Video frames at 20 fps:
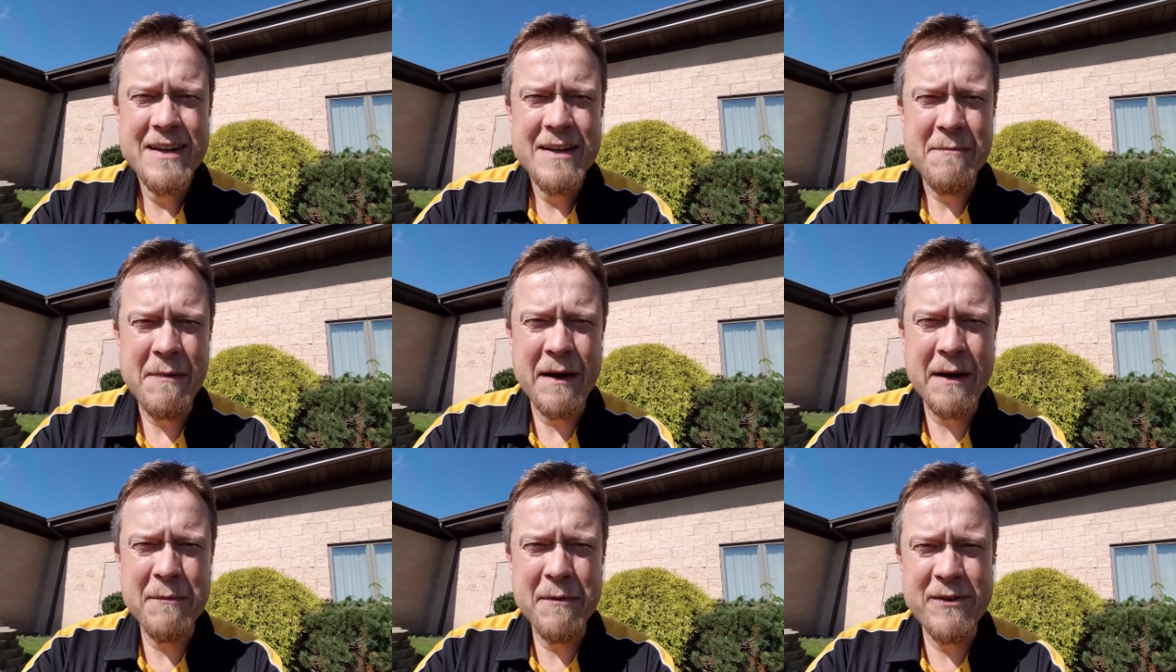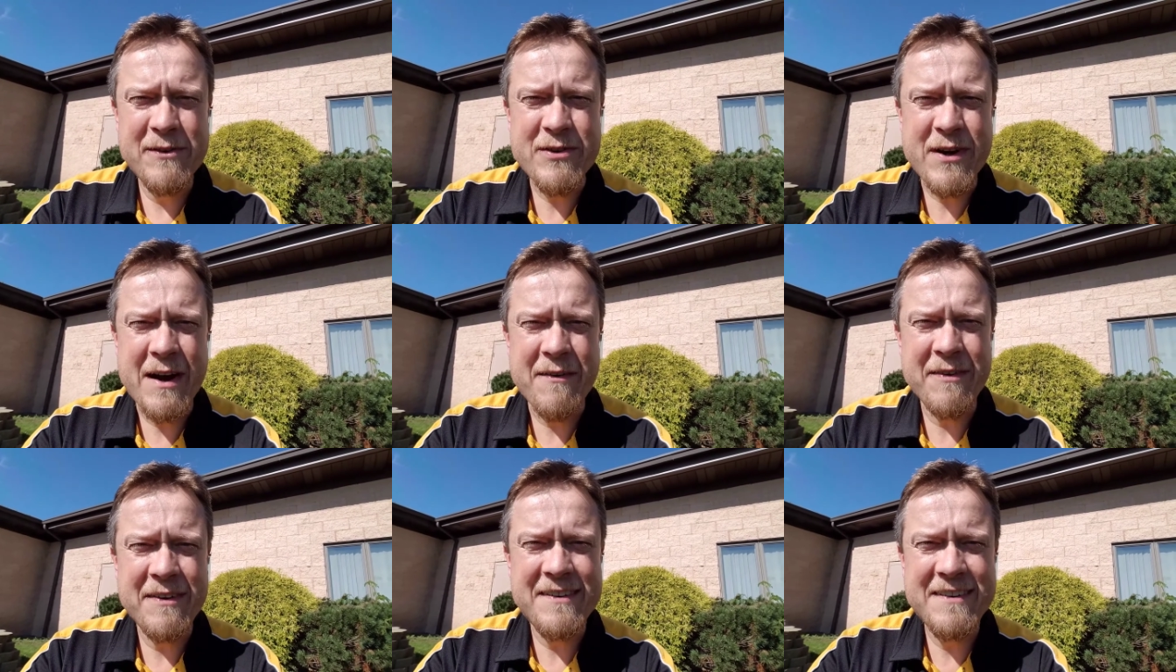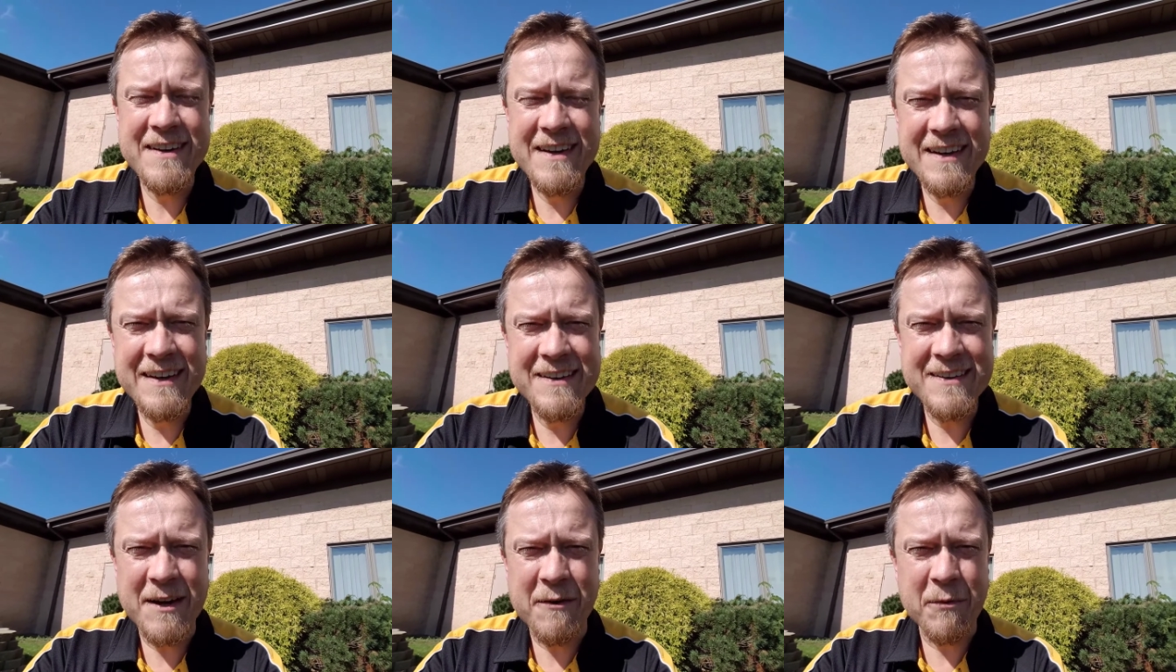My name is Travis
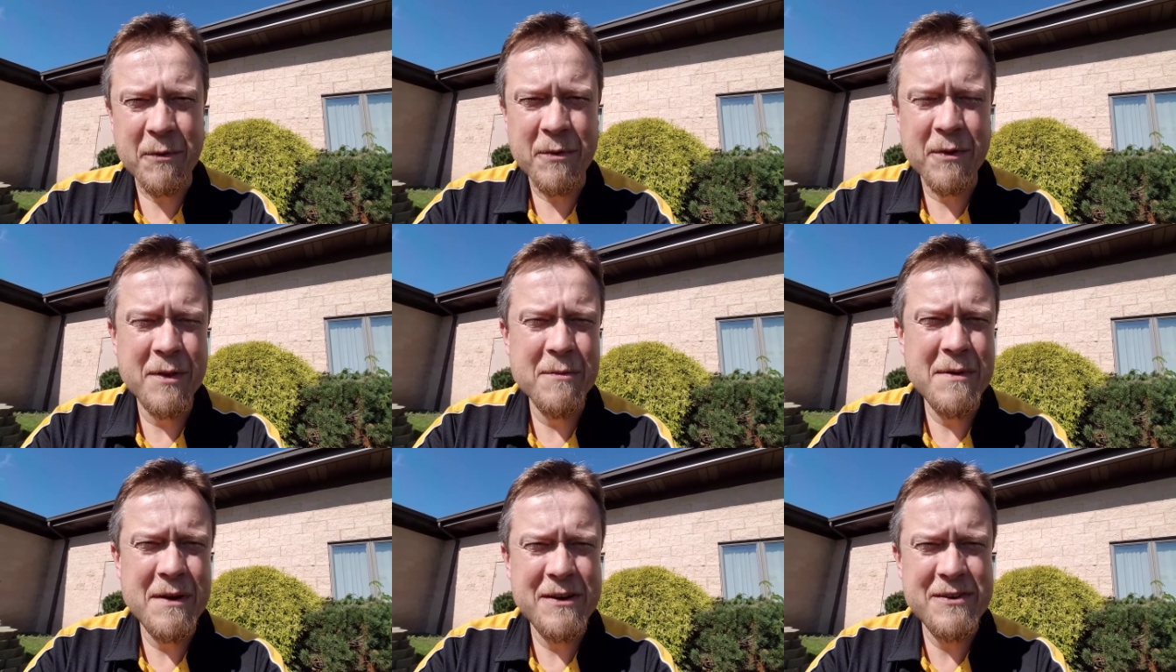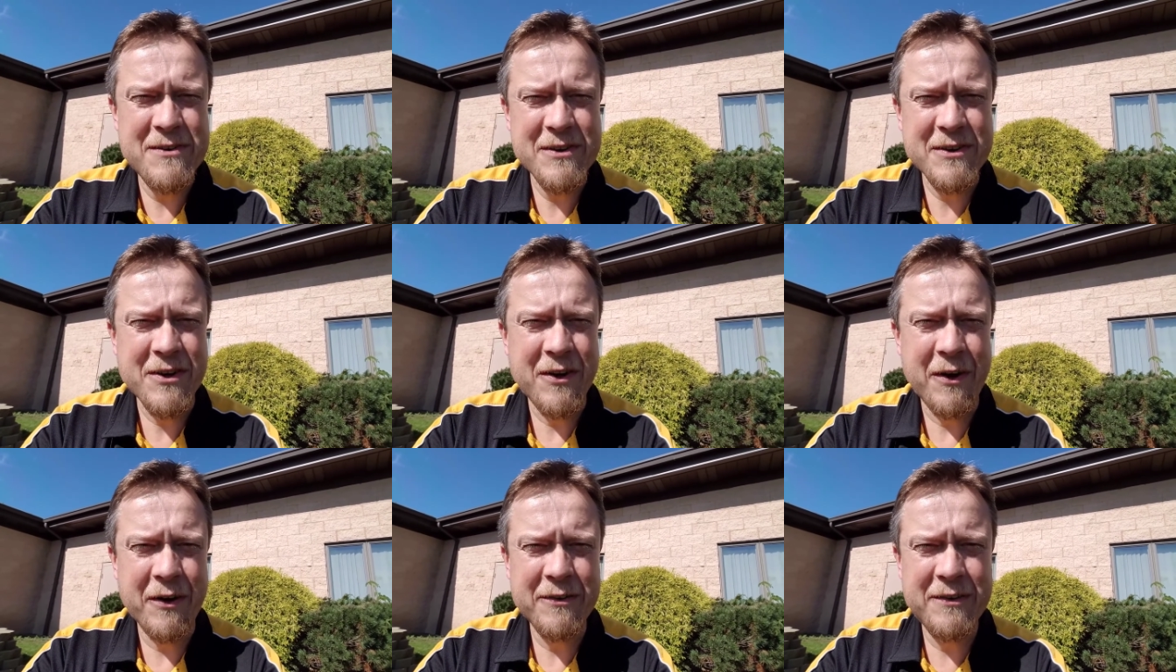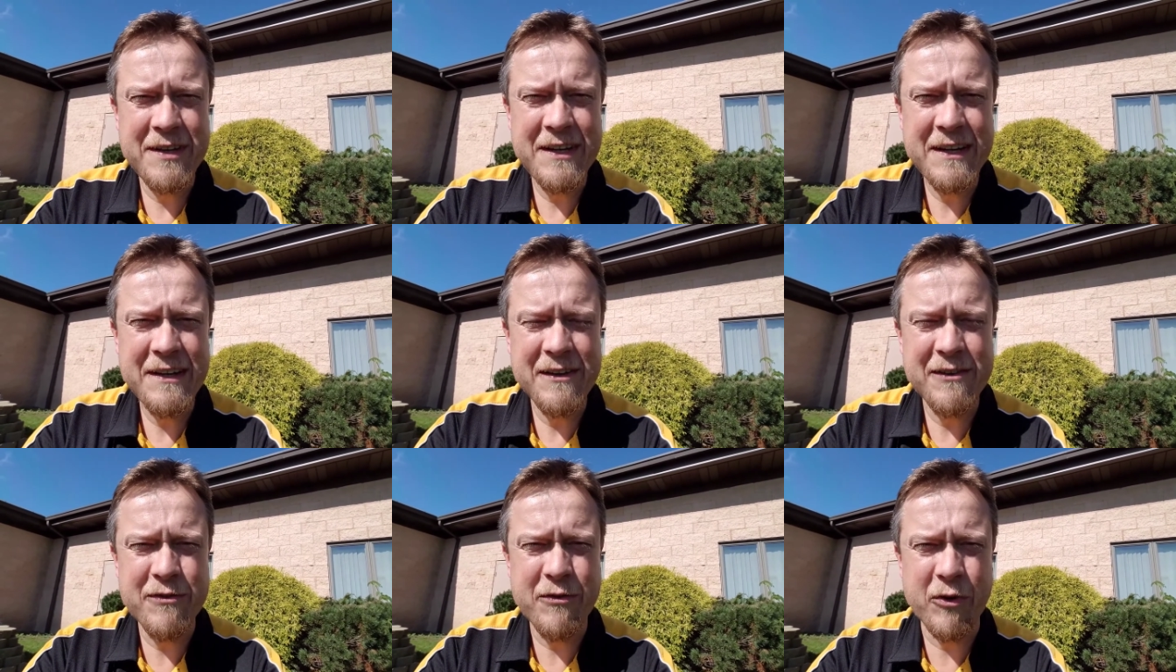Deans. I work with a ministry called
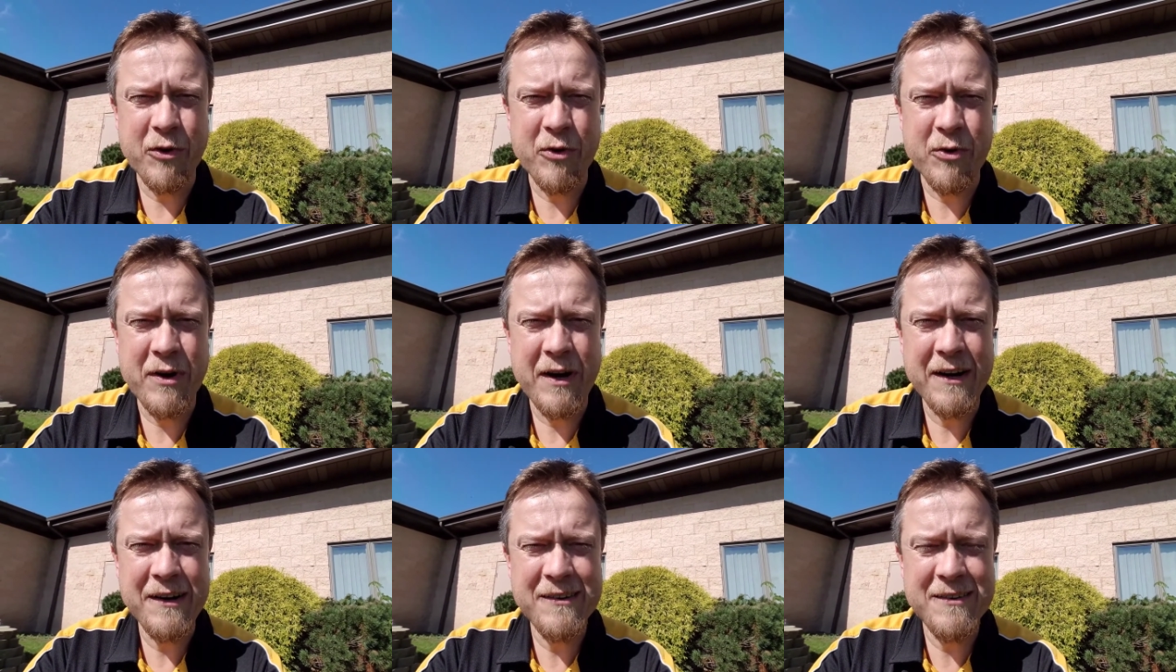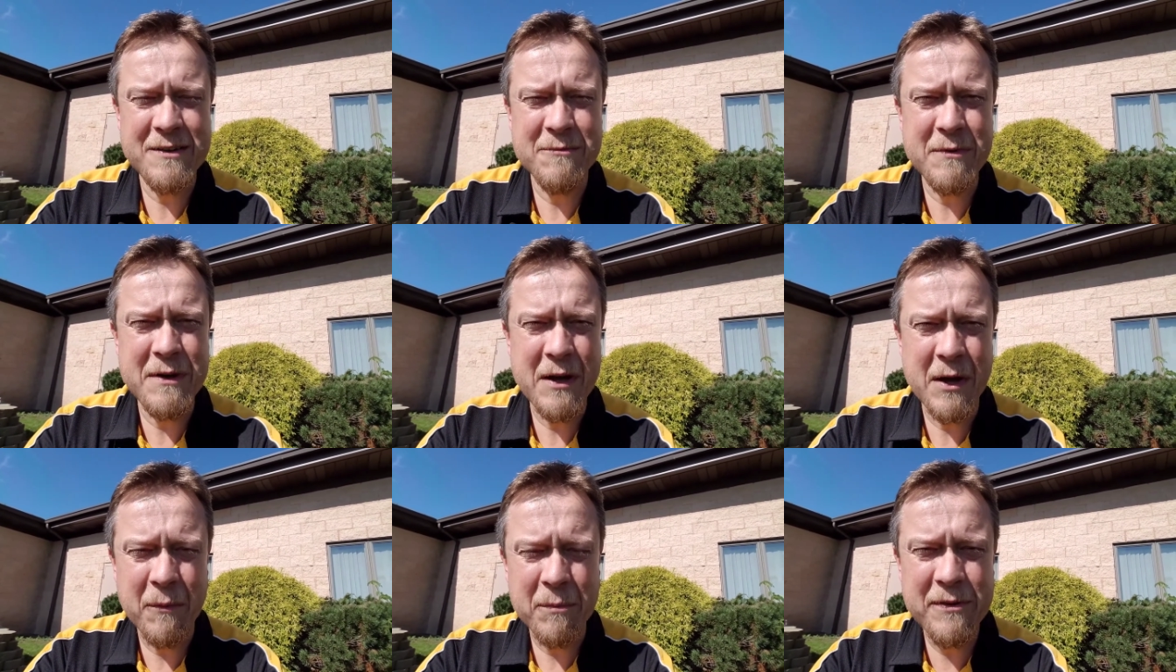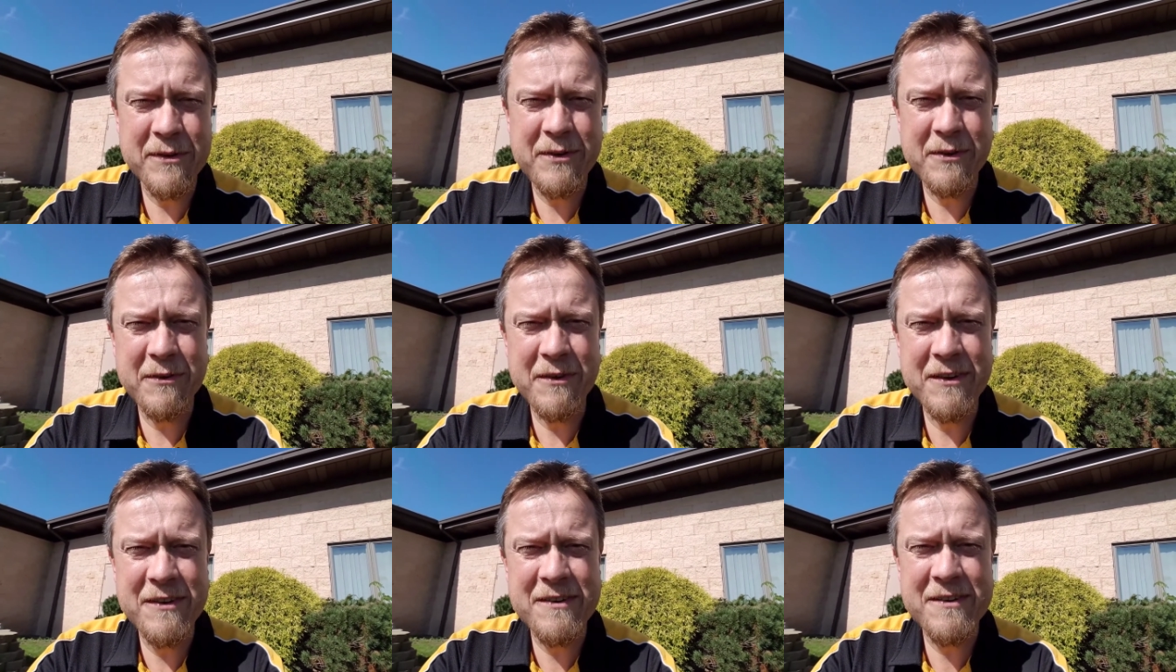Teens for Christ, and we help
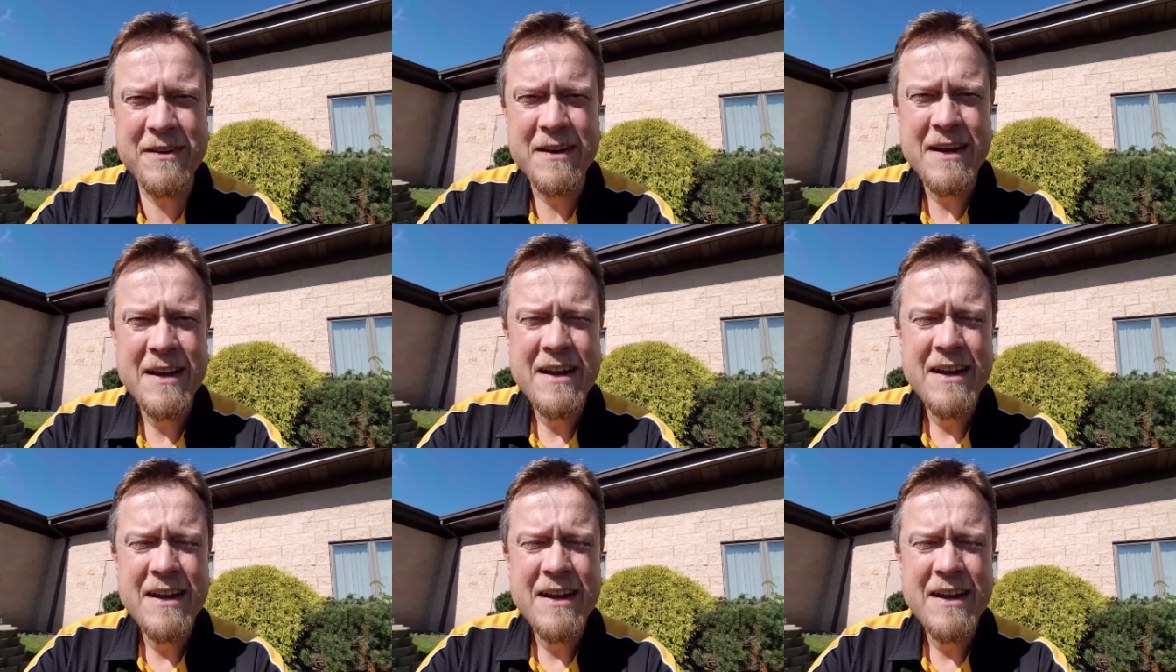students